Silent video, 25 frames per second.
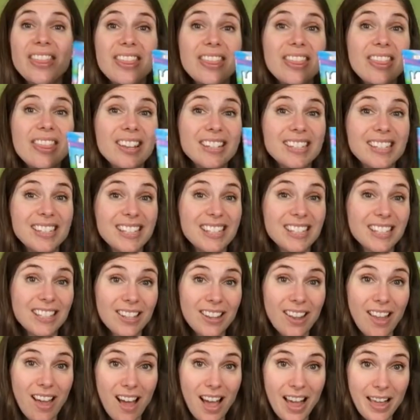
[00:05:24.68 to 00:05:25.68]
The
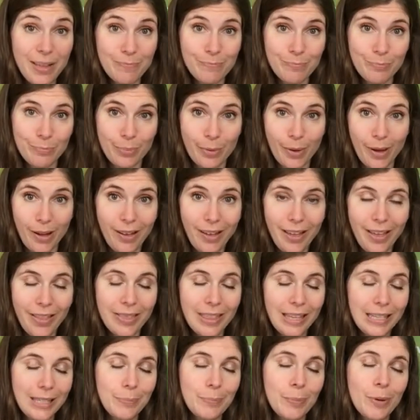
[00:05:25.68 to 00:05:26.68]
Slime Book.
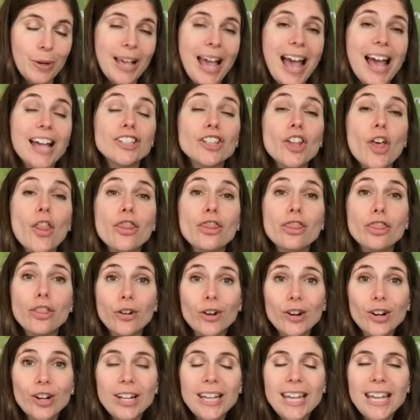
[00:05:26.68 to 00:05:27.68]
This book has
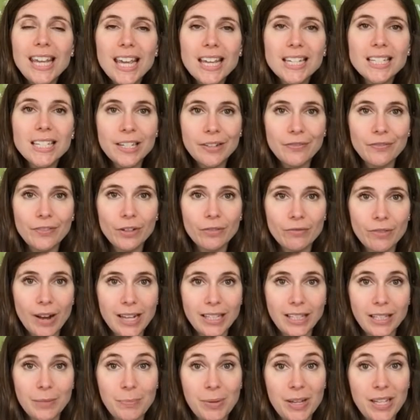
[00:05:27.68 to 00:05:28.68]
30 different
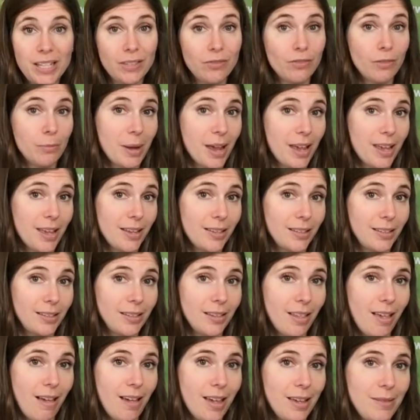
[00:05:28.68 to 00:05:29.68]
recipes for making
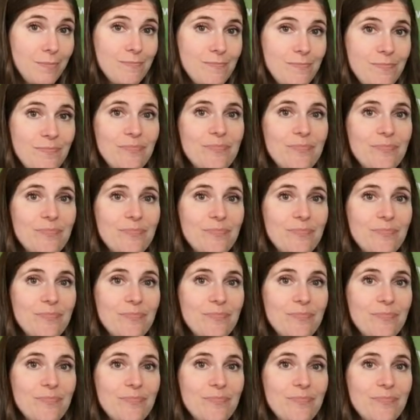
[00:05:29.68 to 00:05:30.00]
slime.